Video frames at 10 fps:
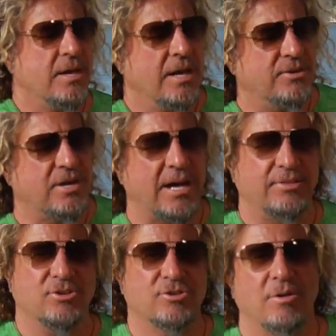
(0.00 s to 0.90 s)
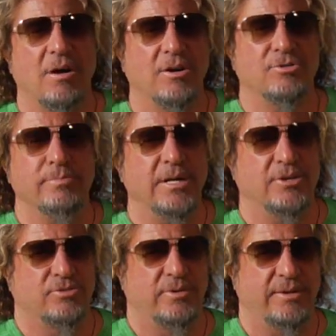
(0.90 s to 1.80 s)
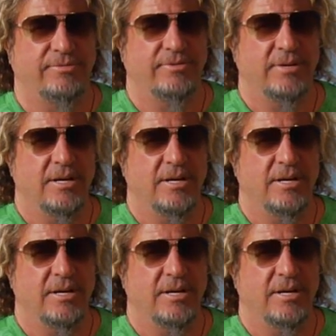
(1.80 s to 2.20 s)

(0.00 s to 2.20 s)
It's got the strongest, meanest riff.